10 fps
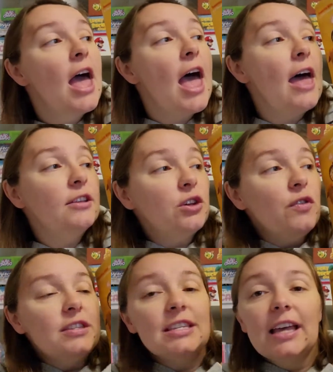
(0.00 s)
And so
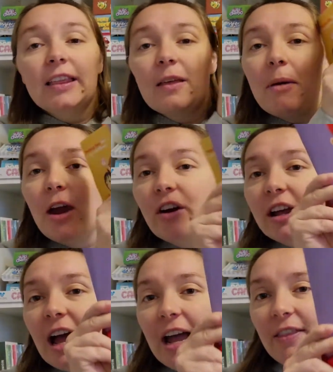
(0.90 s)
this is like the parent
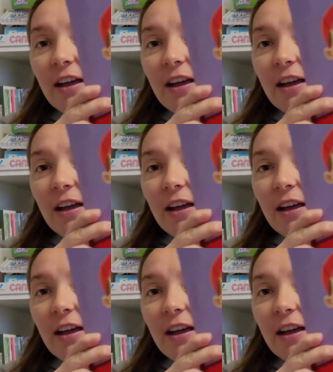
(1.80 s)
guide